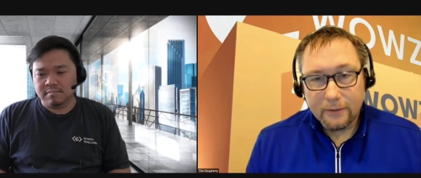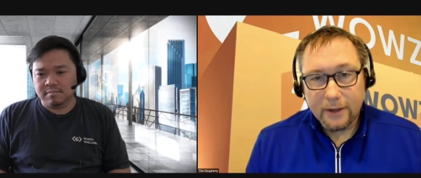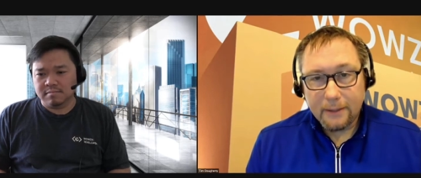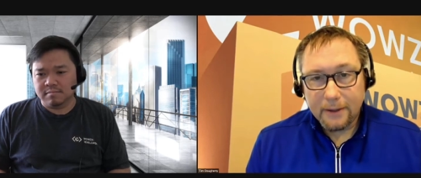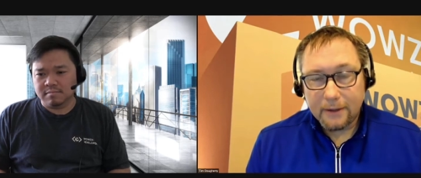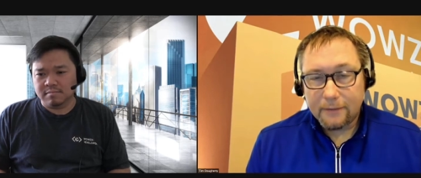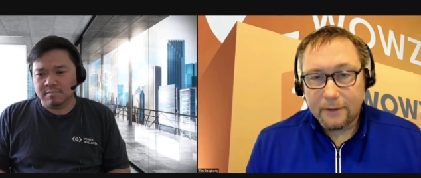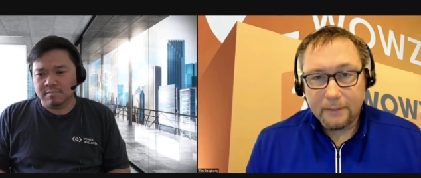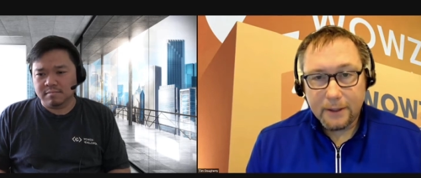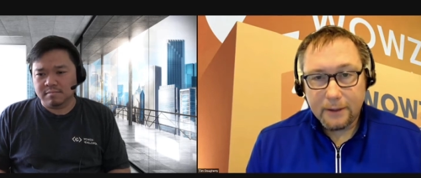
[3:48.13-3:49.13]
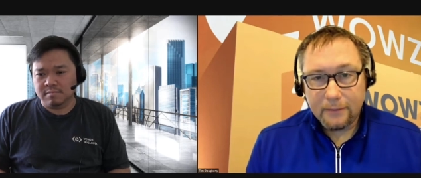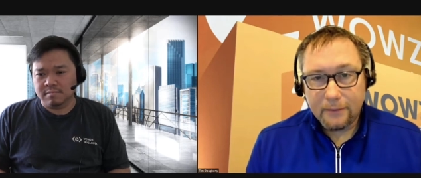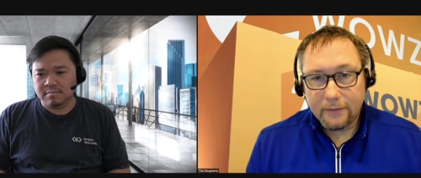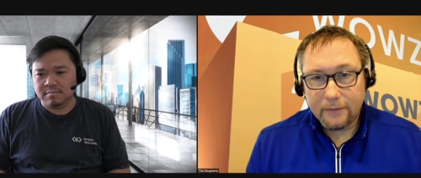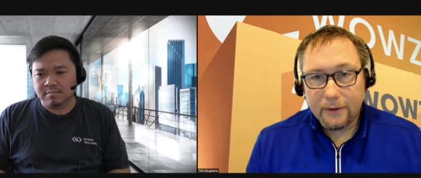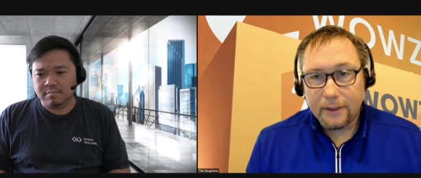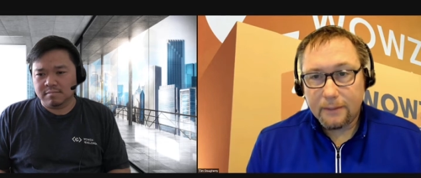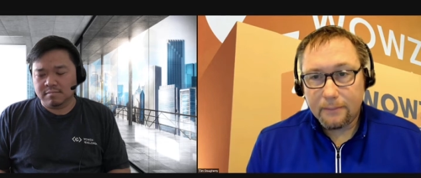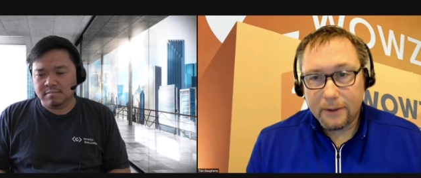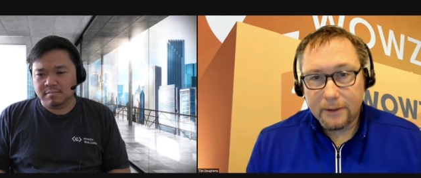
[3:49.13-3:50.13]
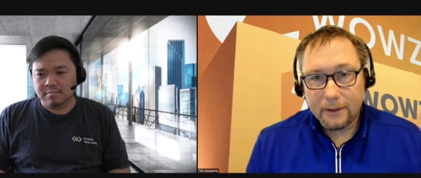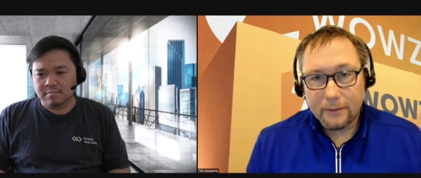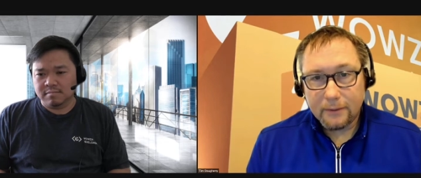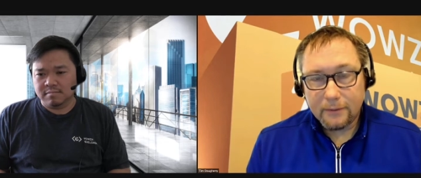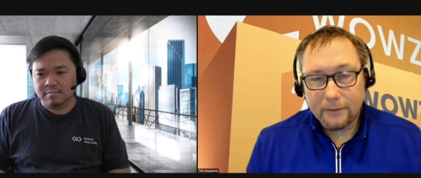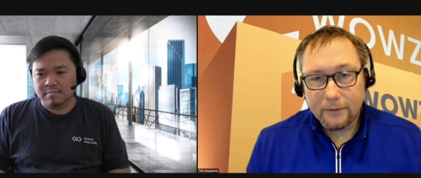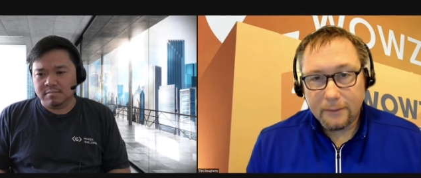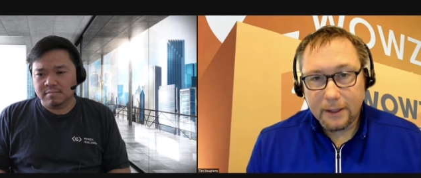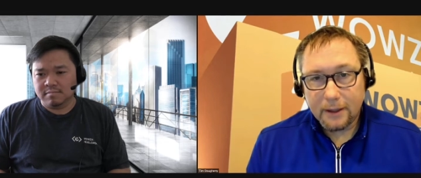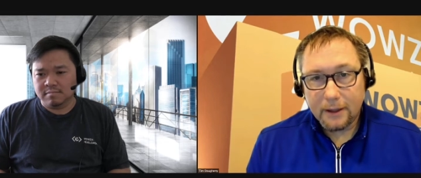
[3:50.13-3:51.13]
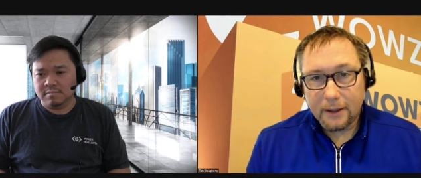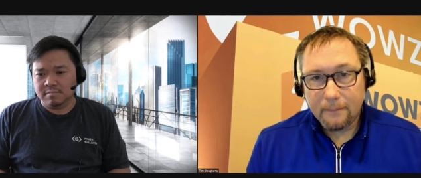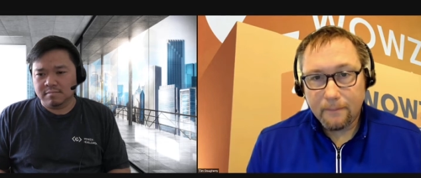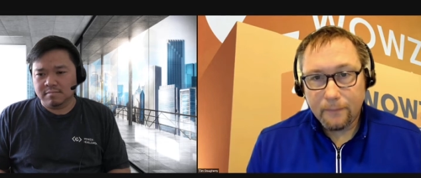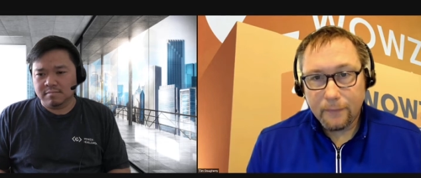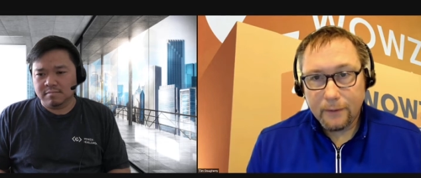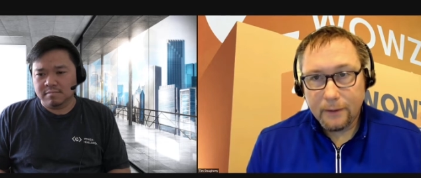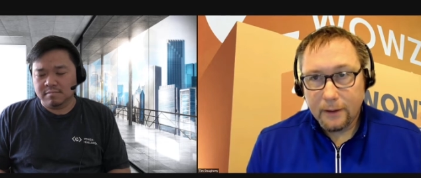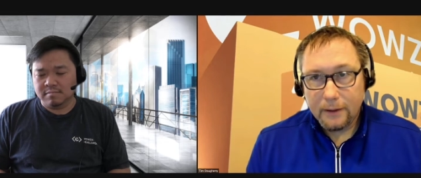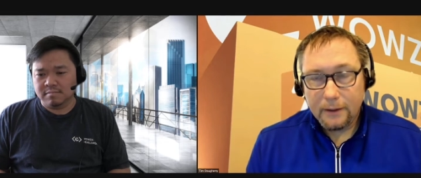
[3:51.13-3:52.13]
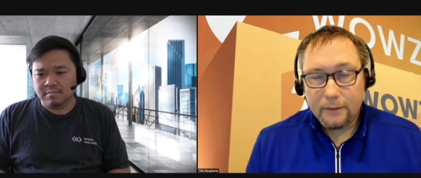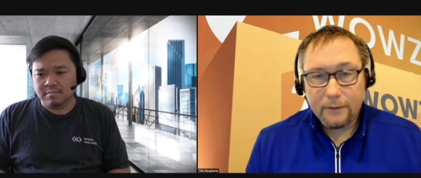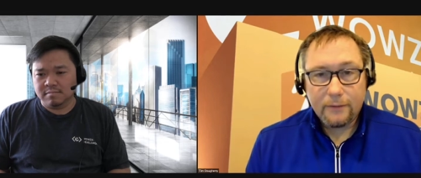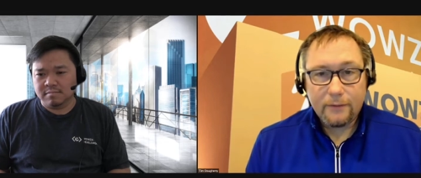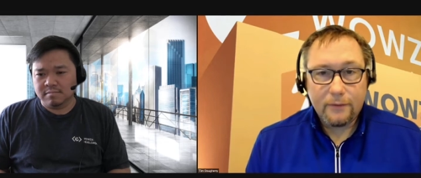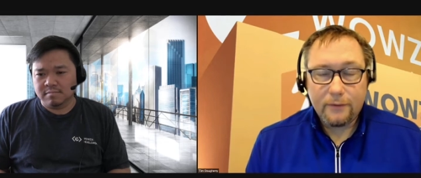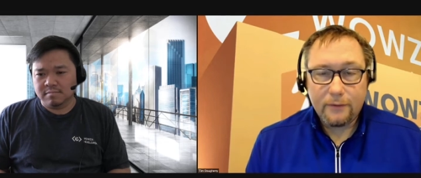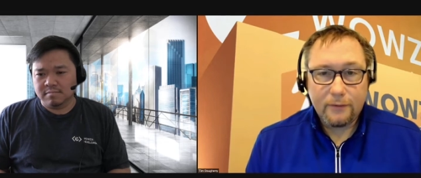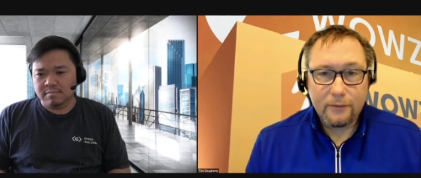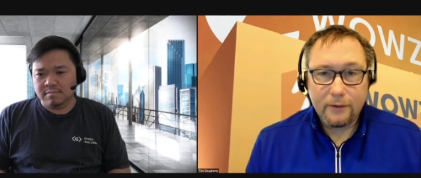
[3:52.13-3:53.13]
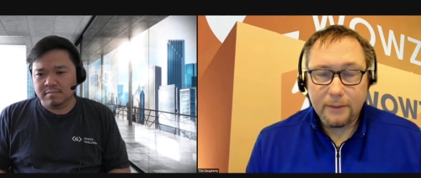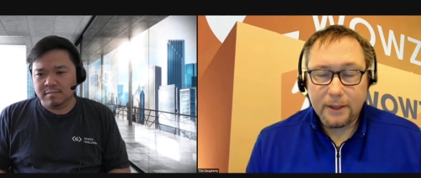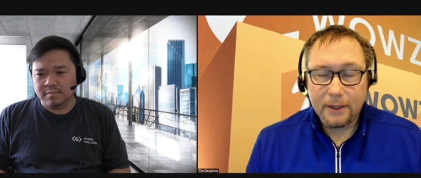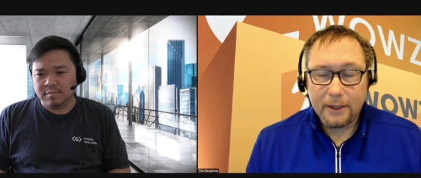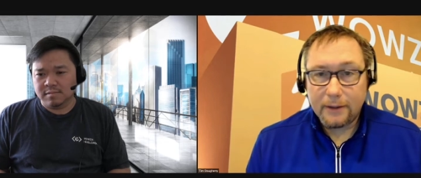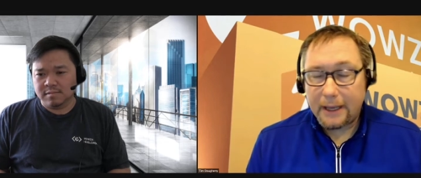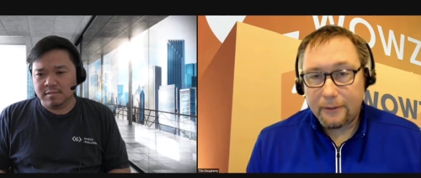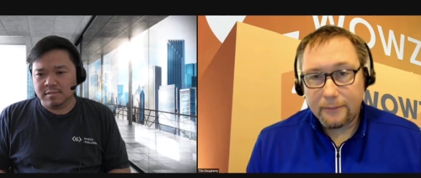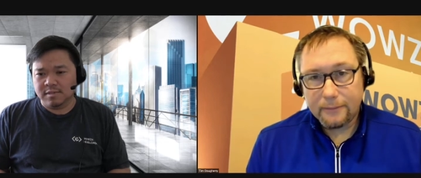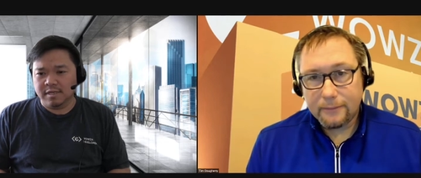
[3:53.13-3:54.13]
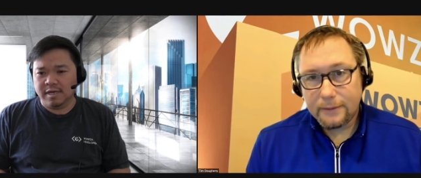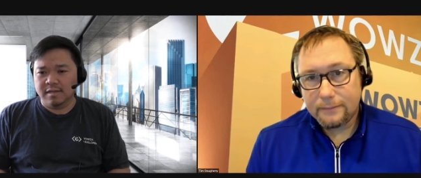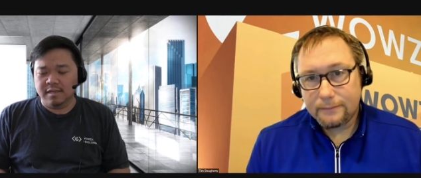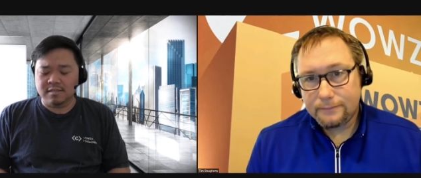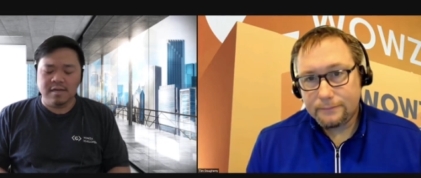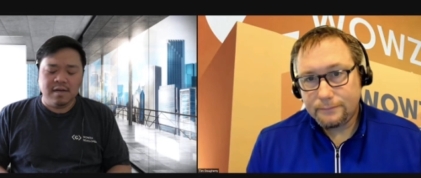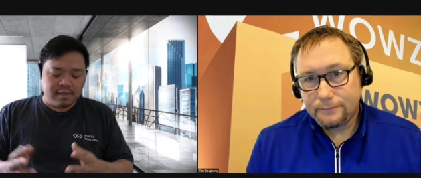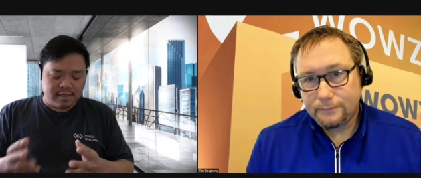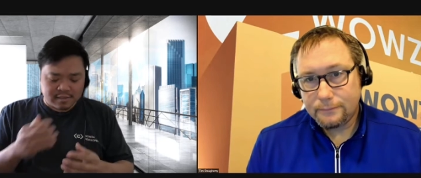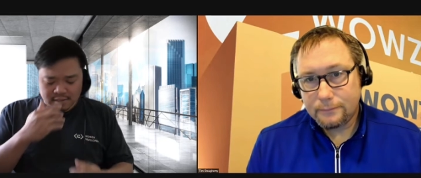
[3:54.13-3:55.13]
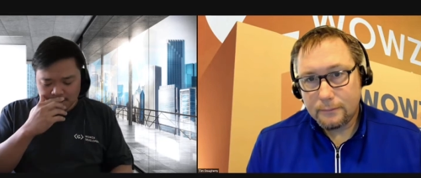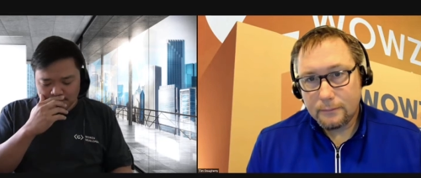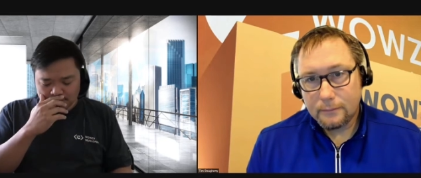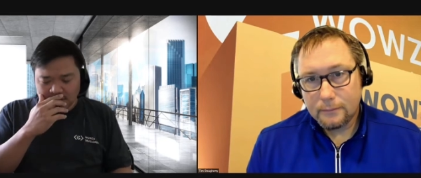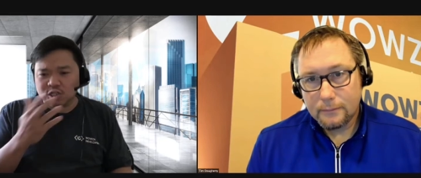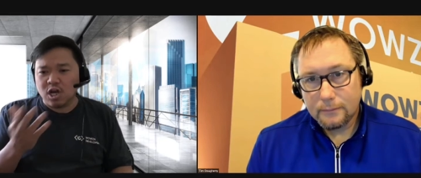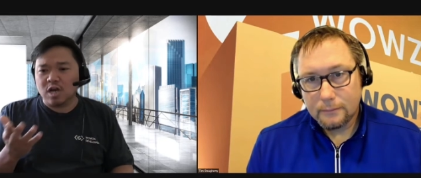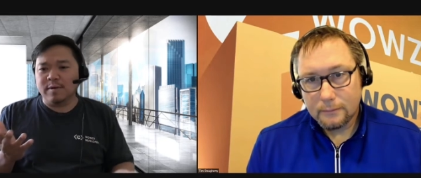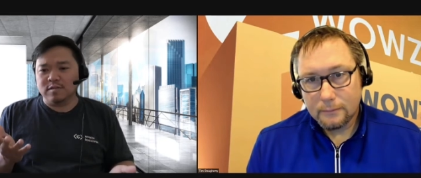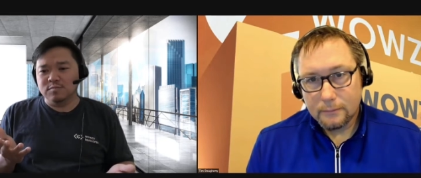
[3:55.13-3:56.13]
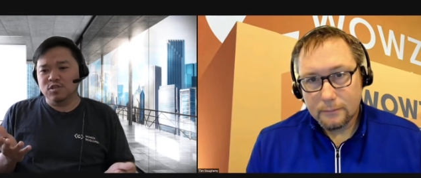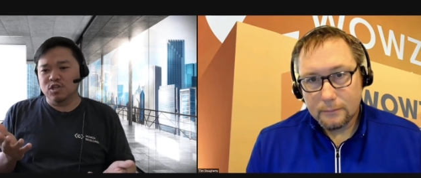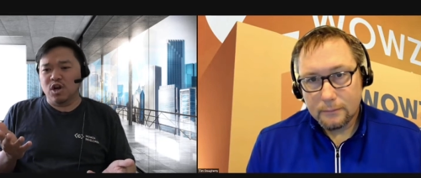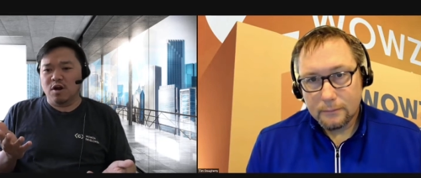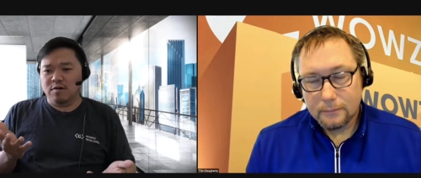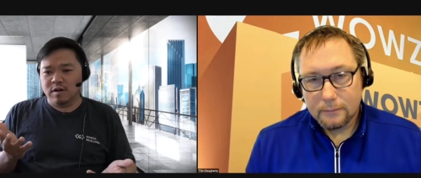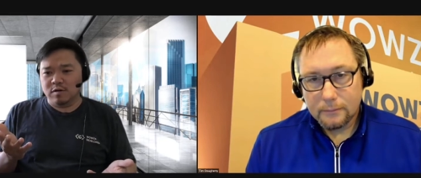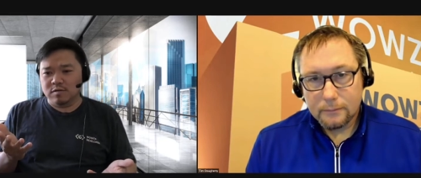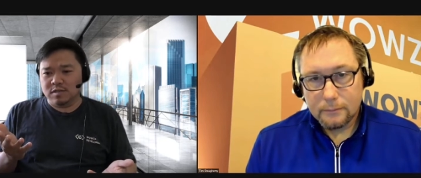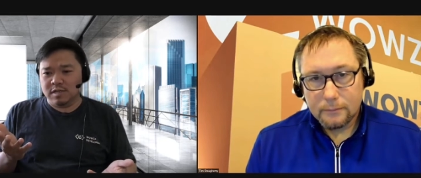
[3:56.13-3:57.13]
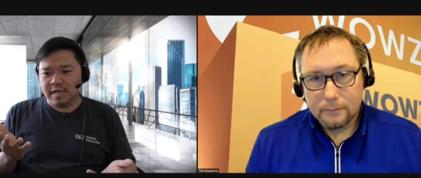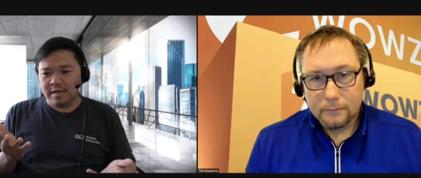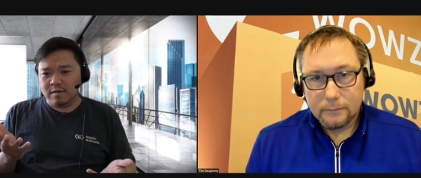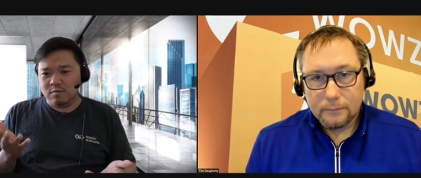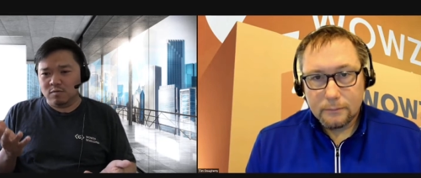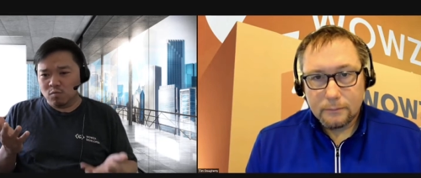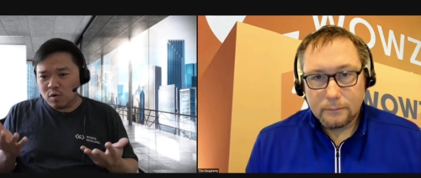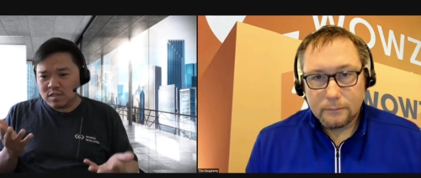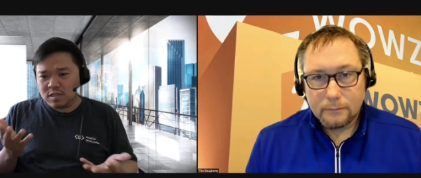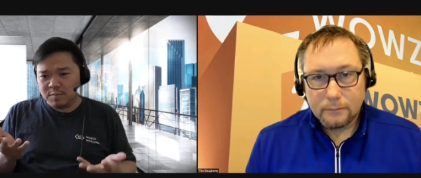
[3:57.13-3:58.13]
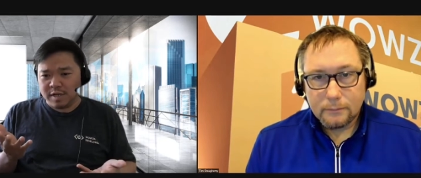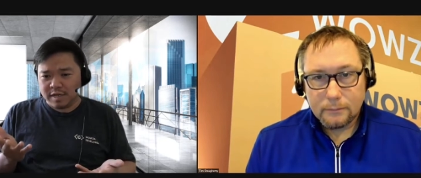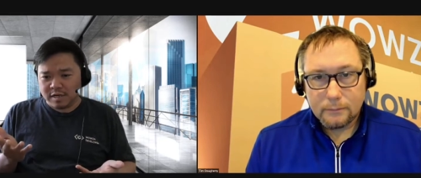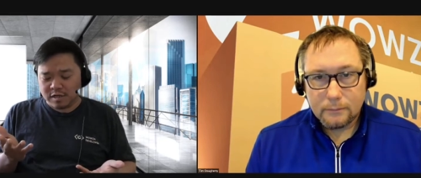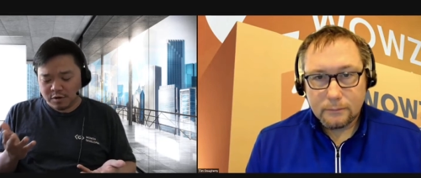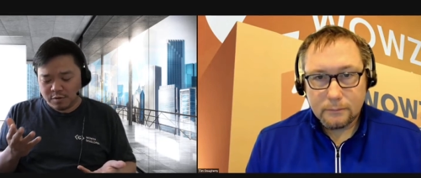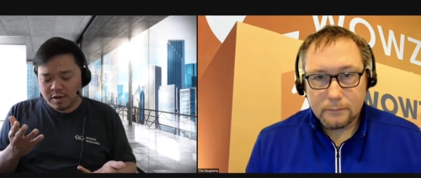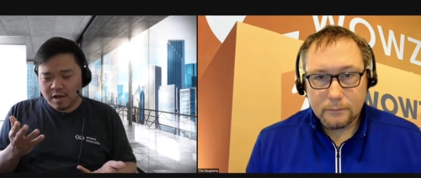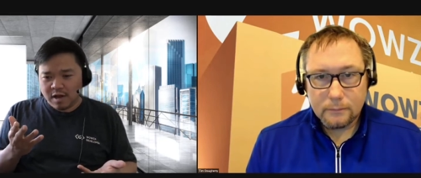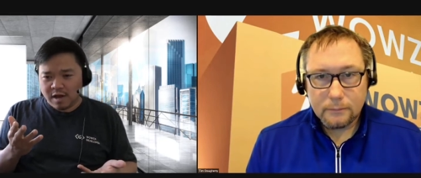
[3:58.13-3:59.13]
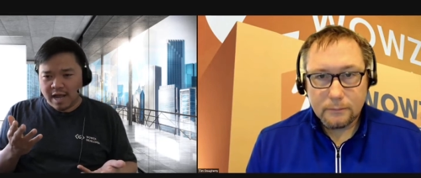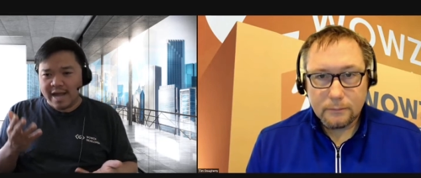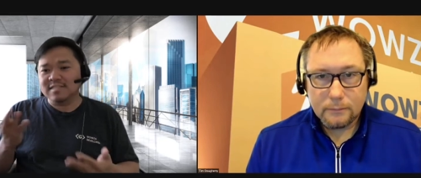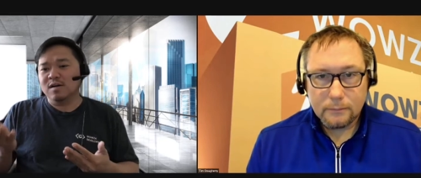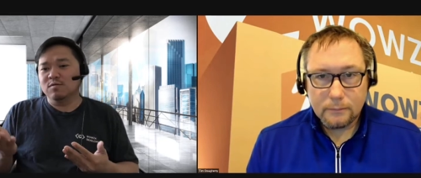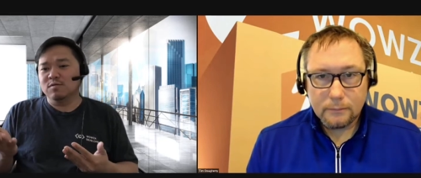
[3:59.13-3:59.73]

Speaker 1: topic for anybody who's considering building their own streaming um, you know this sh- streaming build out.
Speaker 2: Yeah, let's let's um let's talk about some scenarios and what somebody can do. Uh, as I was